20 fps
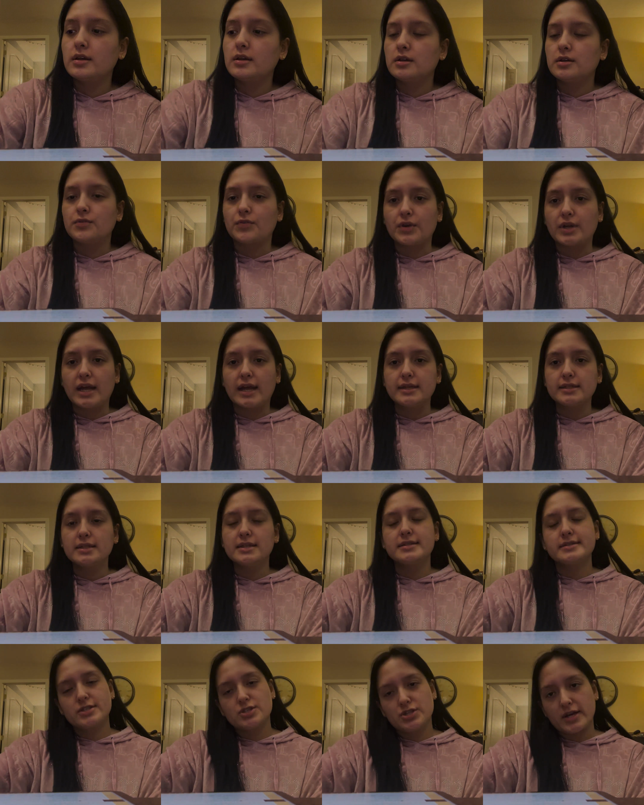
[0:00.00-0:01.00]
For
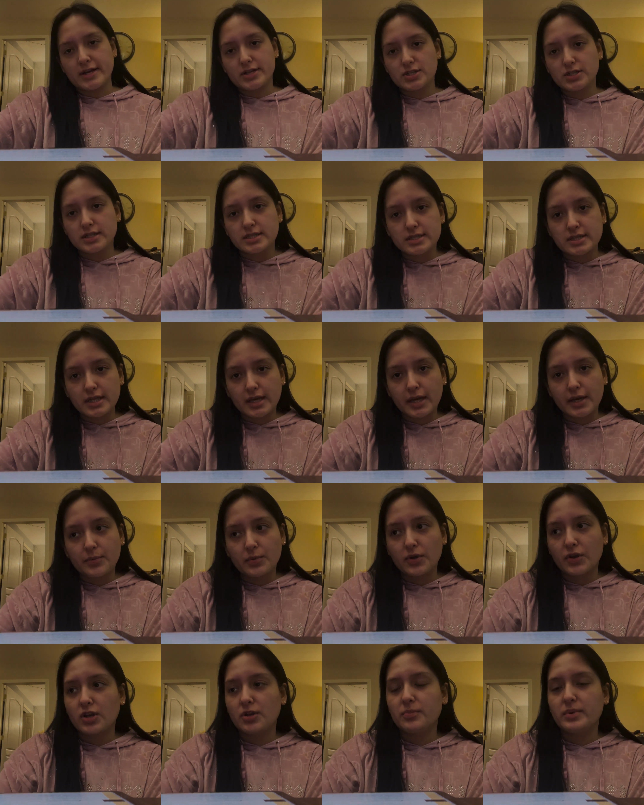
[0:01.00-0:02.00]
Natalie's injection today, we're
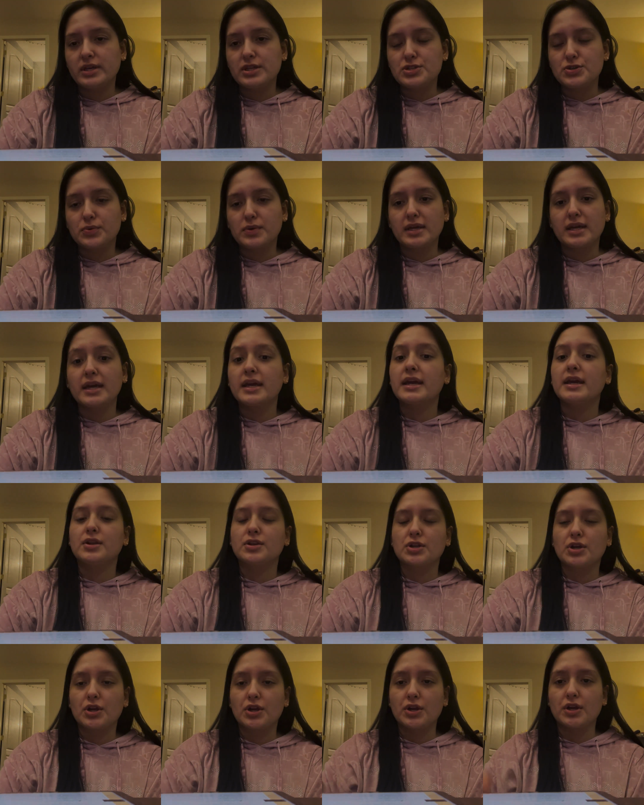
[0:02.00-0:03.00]
gonna be doing it in
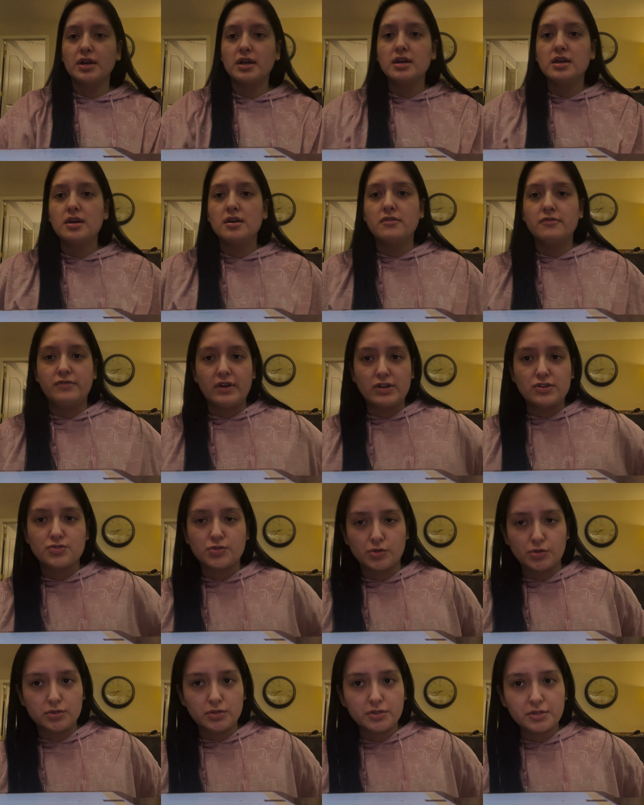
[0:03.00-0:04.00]
her
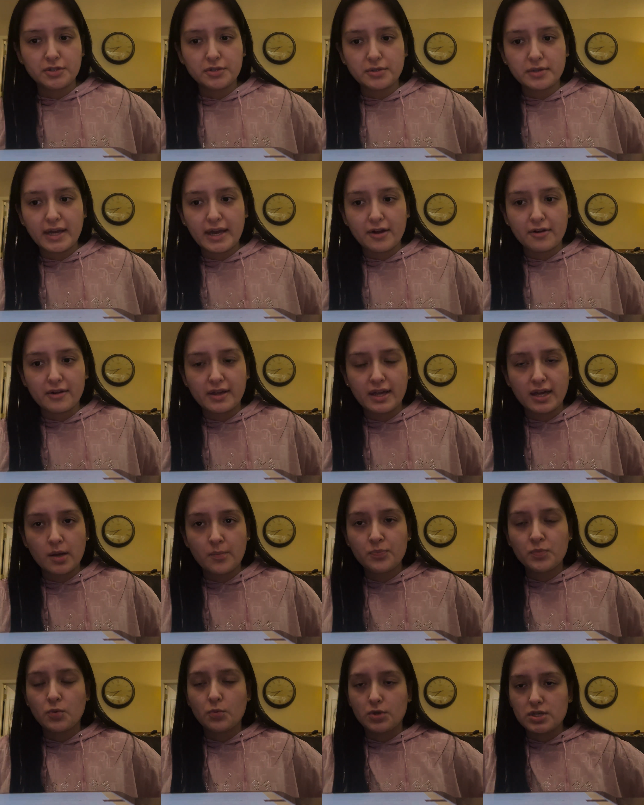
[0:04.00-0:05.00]
ventrogluteal area,
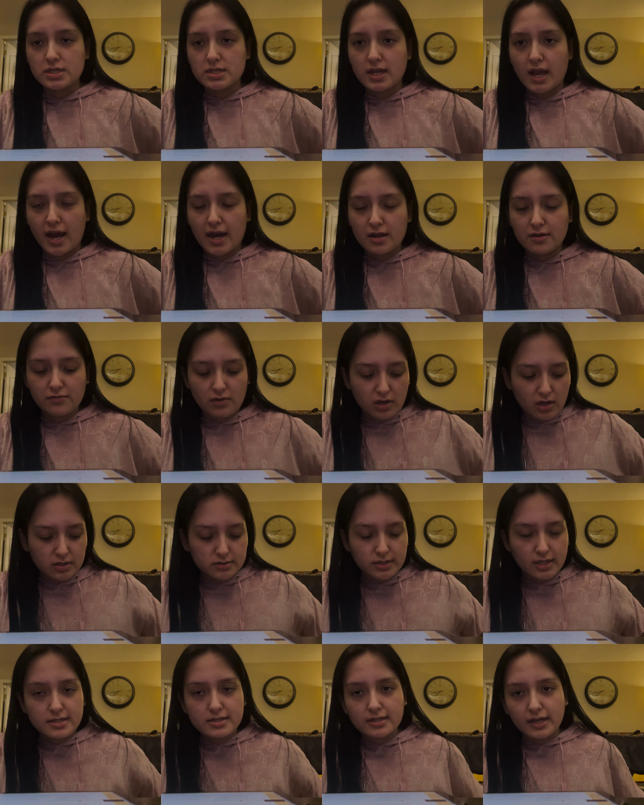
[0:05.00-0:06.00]
which is kind of on
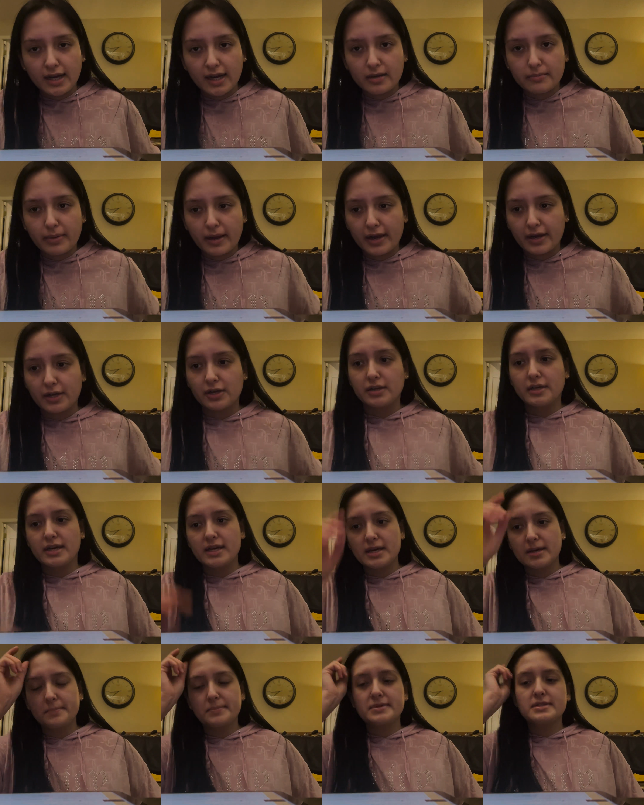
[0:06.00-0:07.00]
the side by her
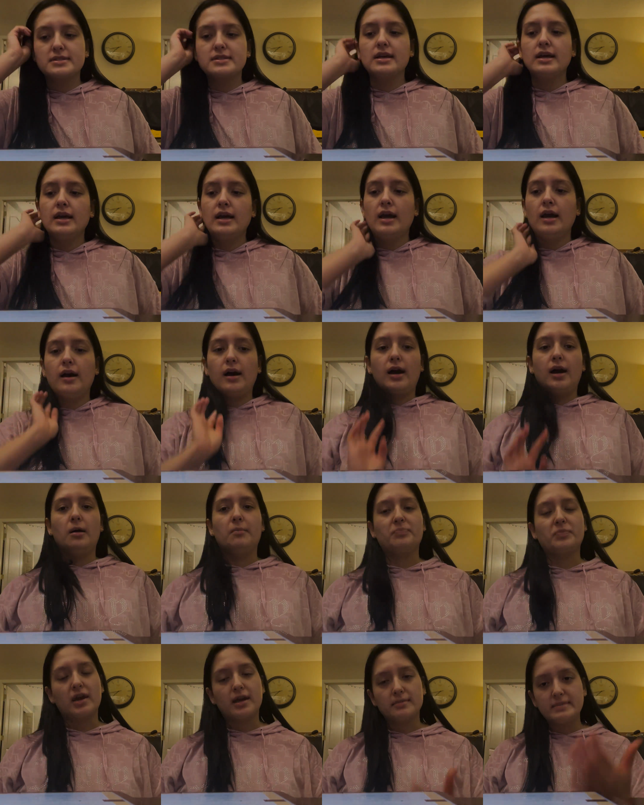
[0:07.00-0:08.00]
hips. I'm
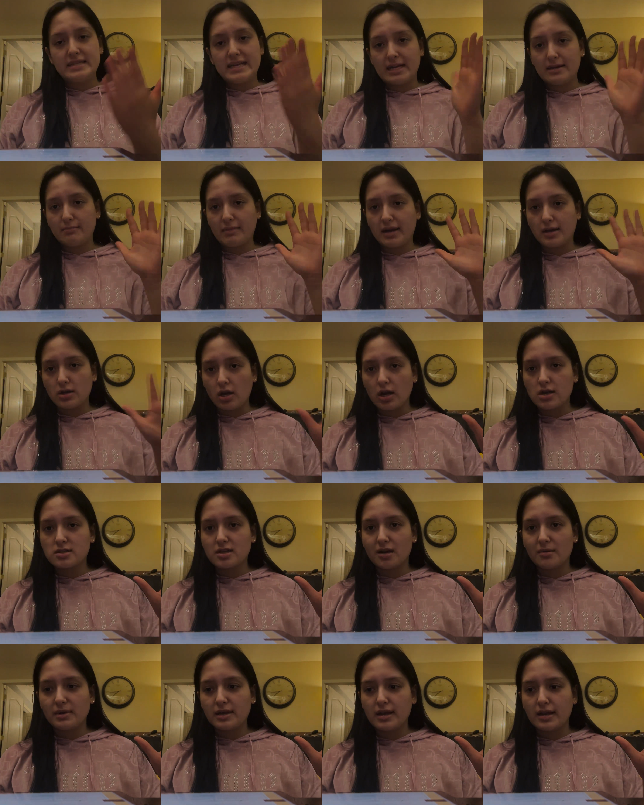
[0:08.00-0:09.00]
gonna be taking my
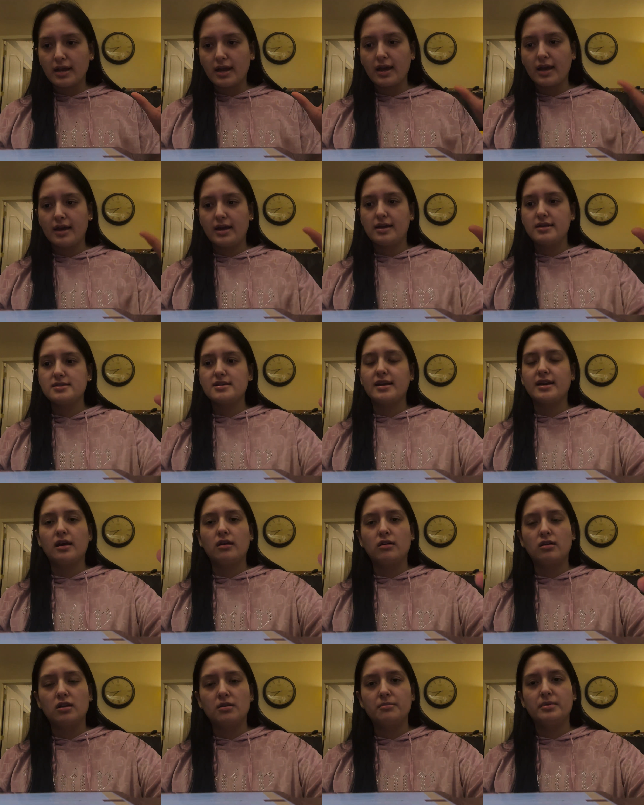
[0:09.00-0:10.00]
non-dominant hand, and
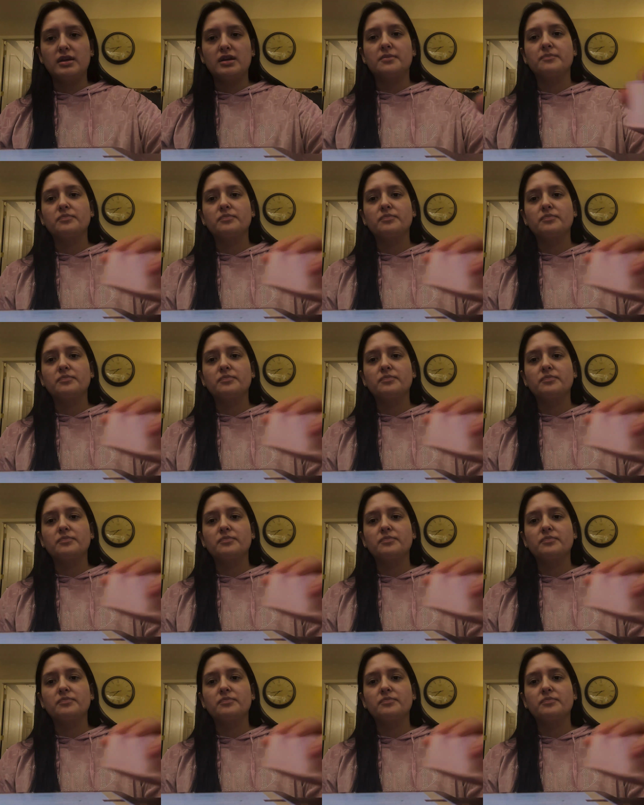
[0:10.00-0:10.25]
I'm gonna be